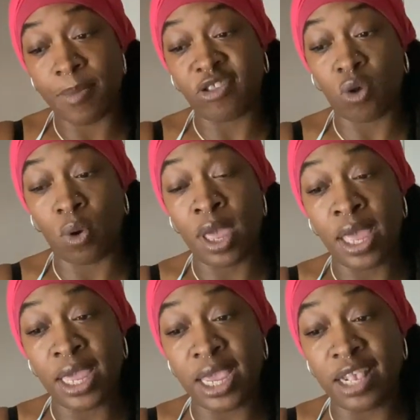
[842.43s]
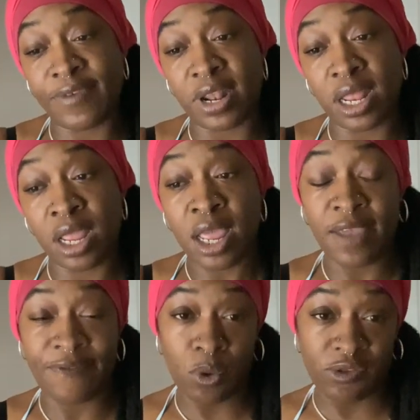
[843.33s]
And so he
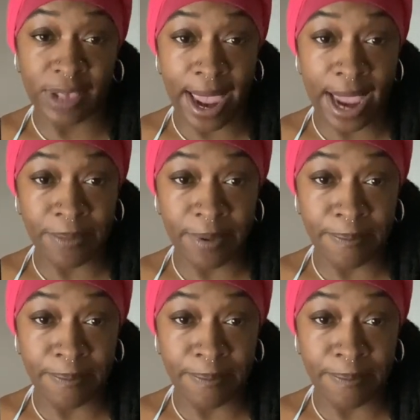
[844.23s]
feels sad.